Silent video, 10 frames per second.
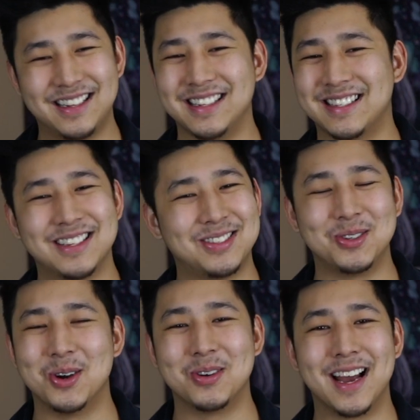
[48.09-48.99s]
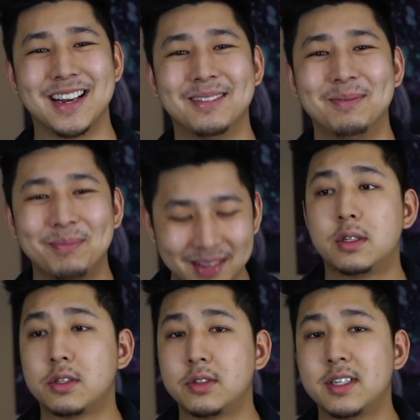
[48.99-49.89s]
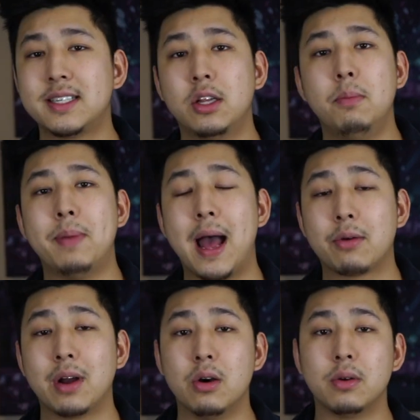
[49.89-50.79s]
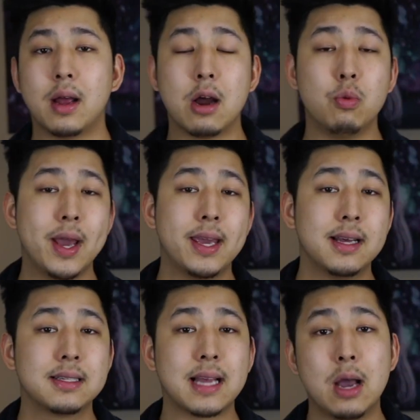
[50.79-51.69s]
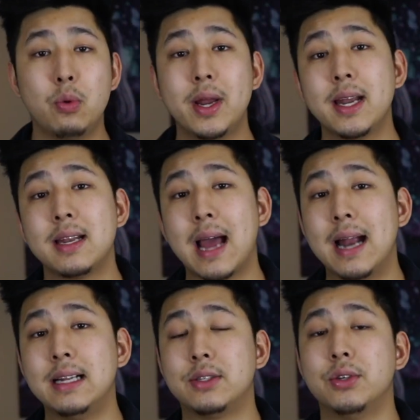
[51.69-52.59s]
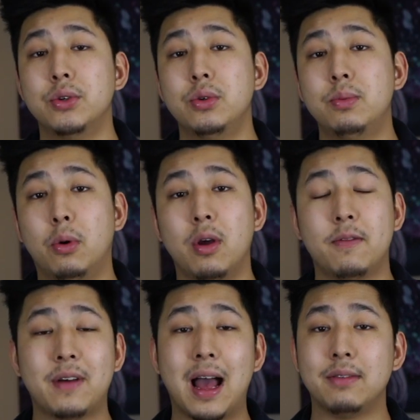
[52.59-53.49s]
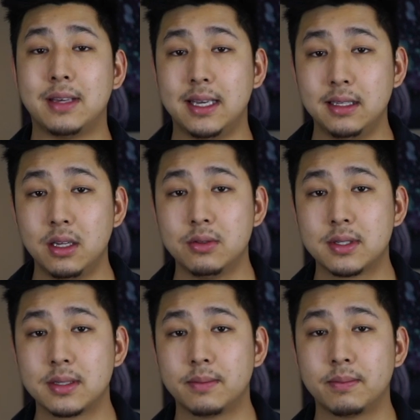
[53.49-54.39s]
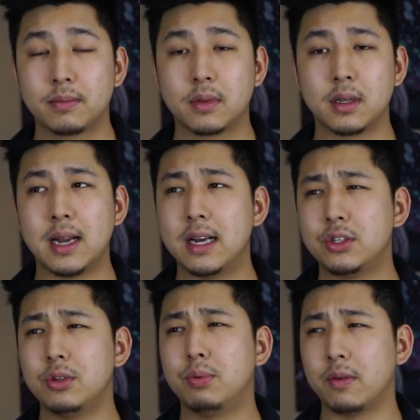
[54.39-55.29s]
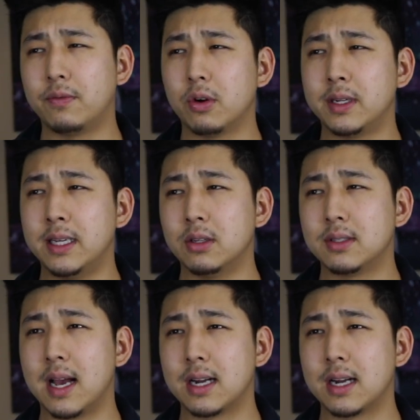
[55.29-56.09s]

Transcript: us two going at it. Just a little background. Our weigh-ins, I weighed at 92.5 kilos. 92.4 kilos